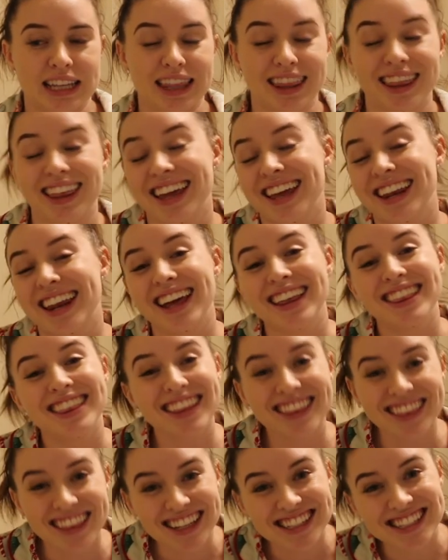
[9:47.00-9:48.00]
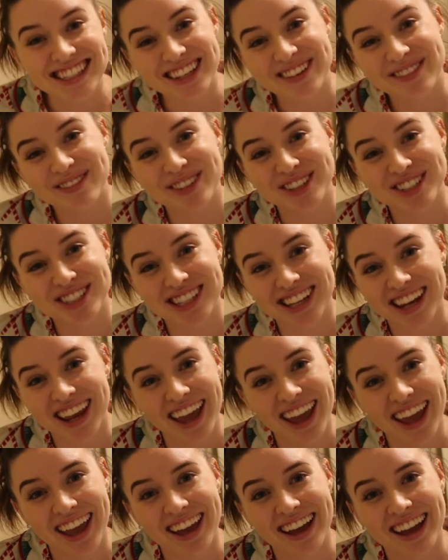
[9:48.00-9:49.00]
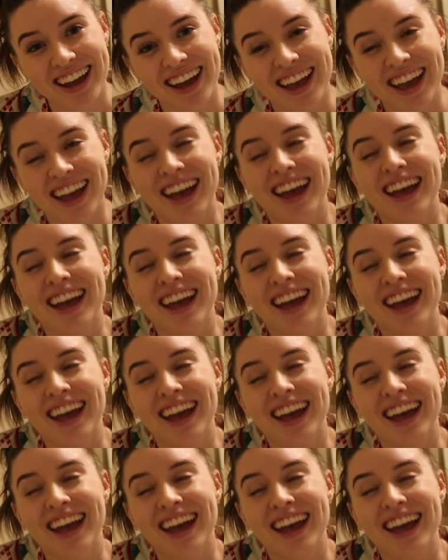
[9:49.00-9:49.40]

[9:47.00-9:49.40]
then I think that's it for today.